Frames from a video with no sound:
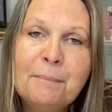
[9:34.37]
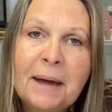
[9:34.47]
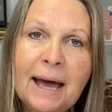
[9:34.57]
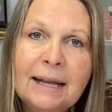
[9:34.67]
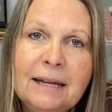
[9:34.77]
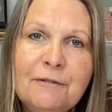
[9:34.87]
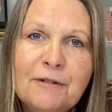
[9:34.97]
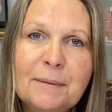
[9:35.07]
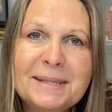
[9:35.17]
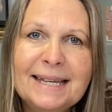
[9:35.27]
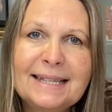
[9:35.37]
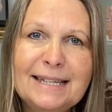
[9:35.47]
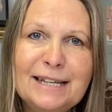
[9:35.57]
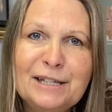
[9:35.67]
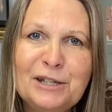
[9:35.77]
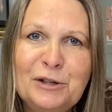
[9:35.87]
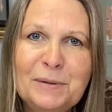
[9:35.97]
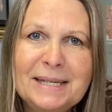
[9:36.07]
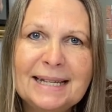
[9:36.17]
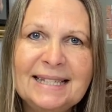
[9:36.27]
Patti from 60 is the New
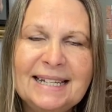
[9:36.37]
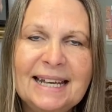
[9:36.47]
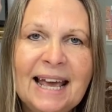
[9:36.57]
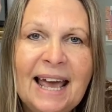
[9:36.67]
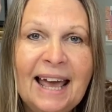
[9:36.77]
60.